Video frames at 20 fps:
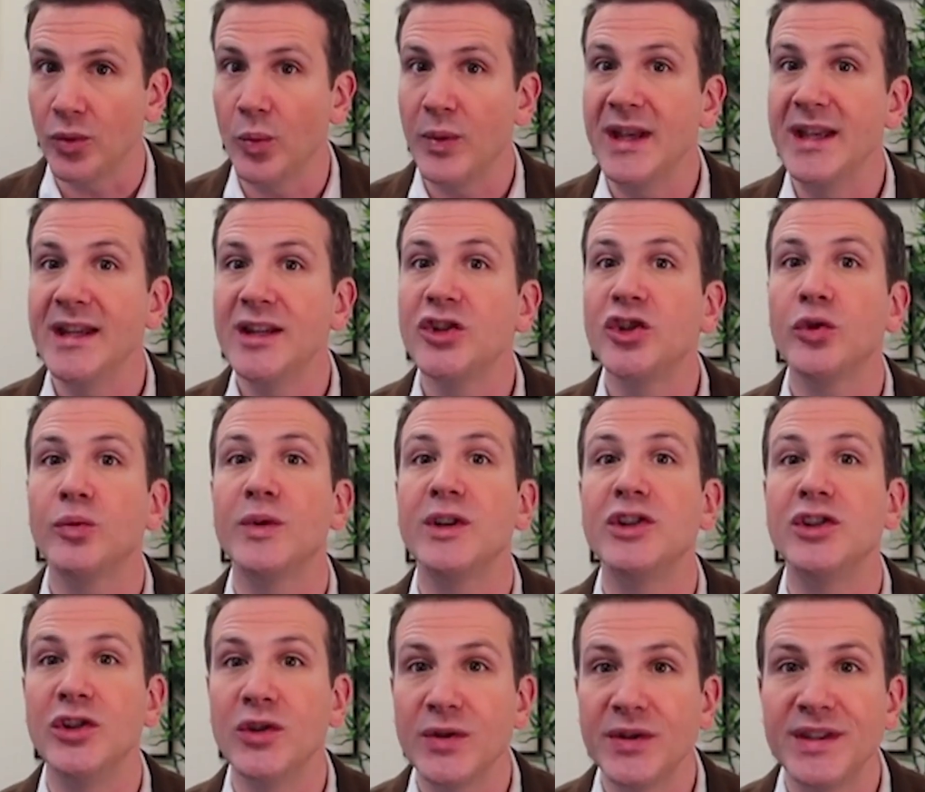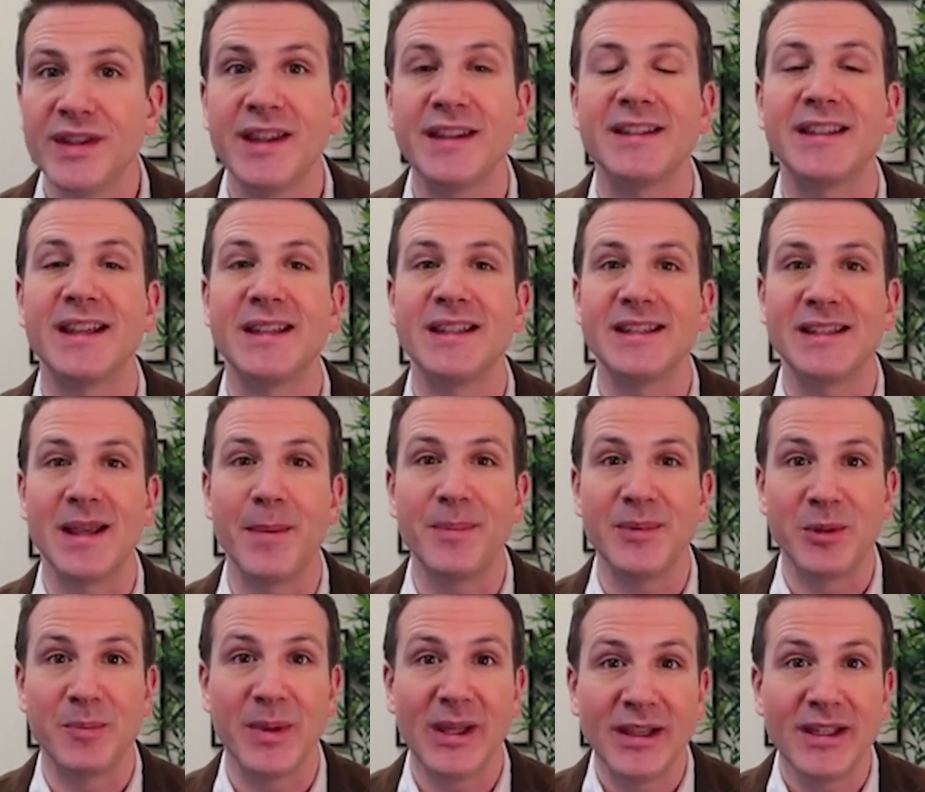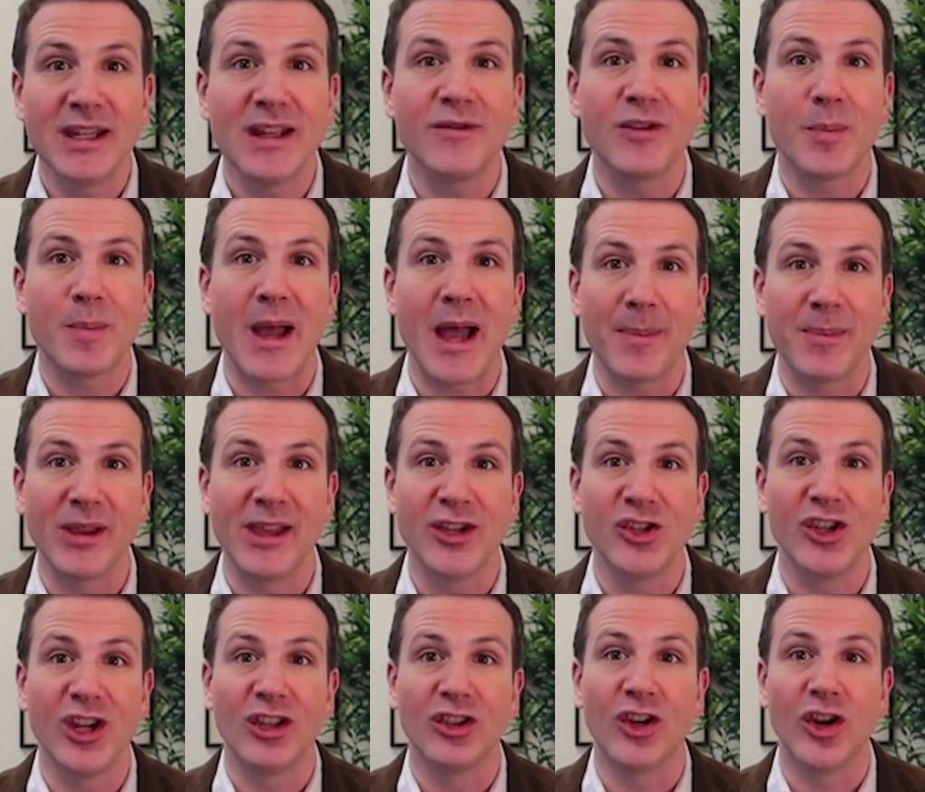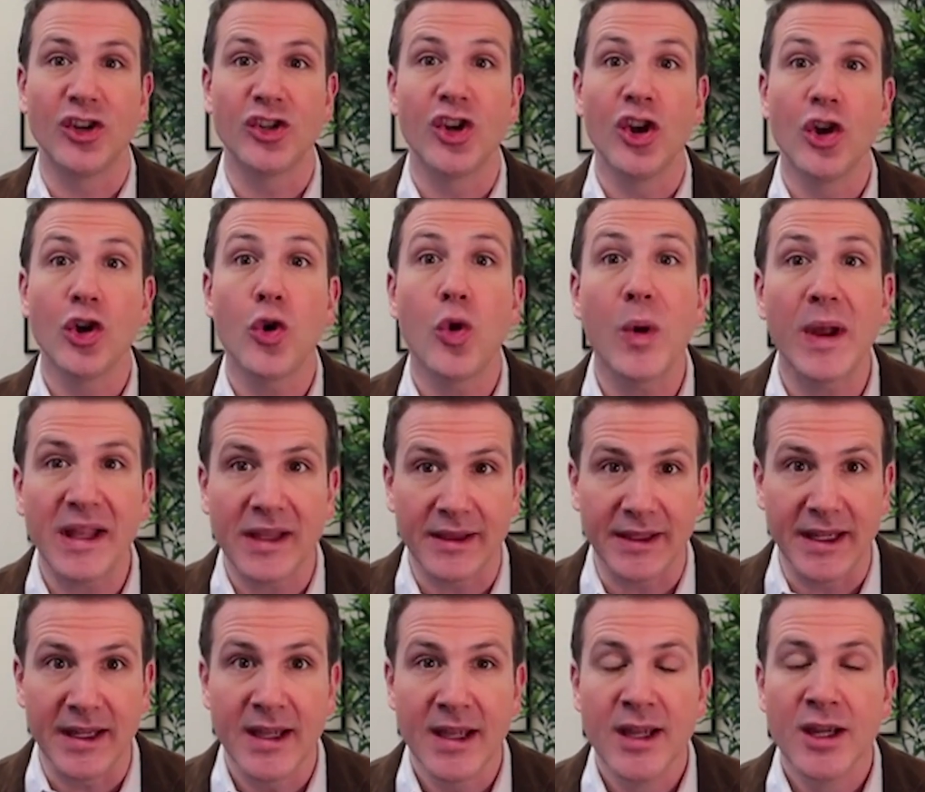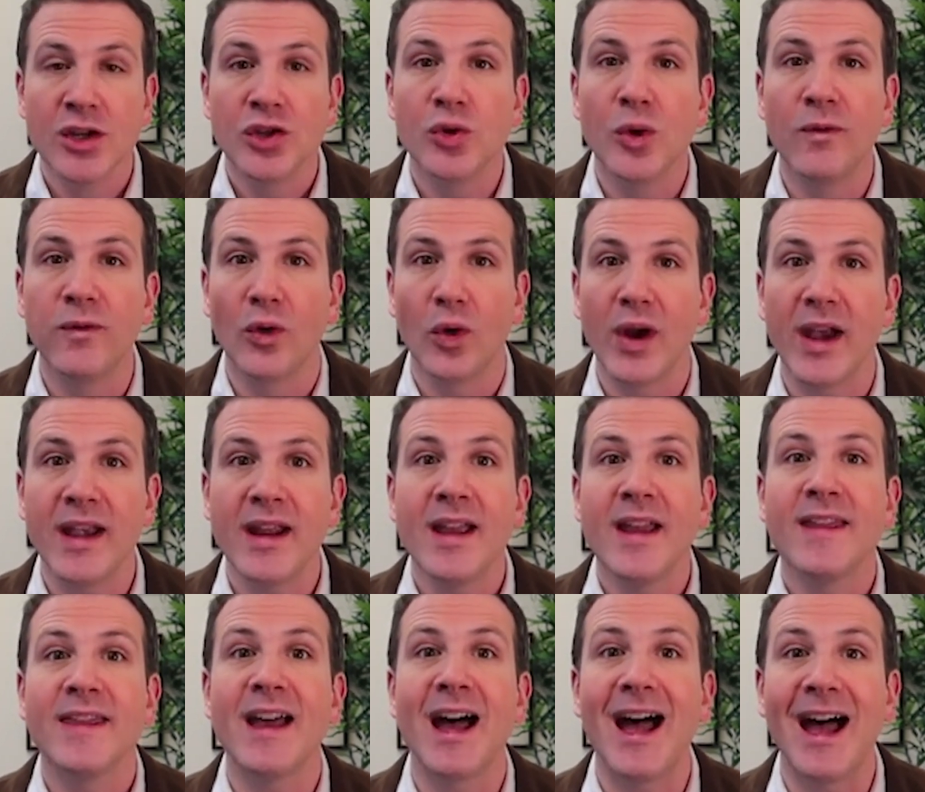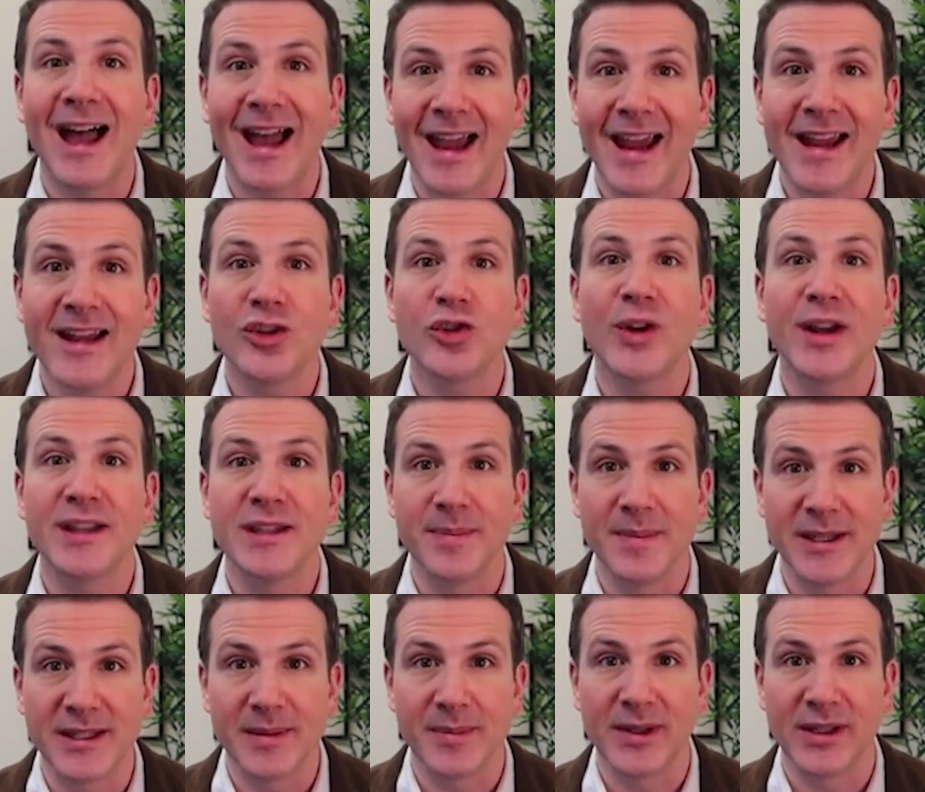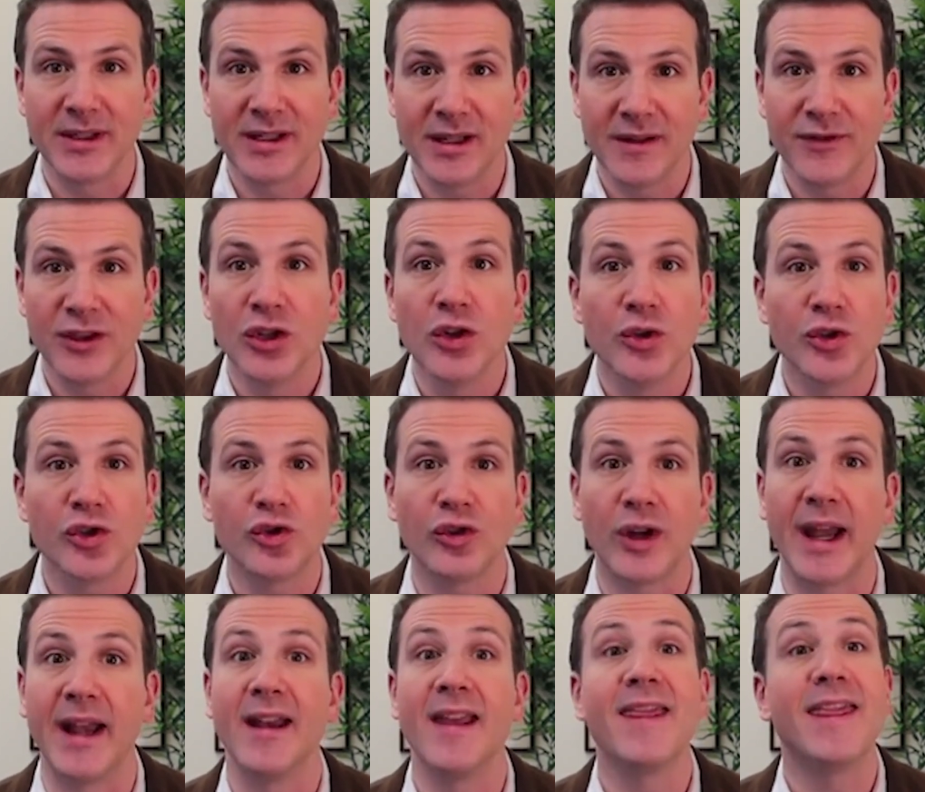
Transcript: We need to reduce the susceptibility of the population at large quickly to avoid the high transmissibility of the new strain.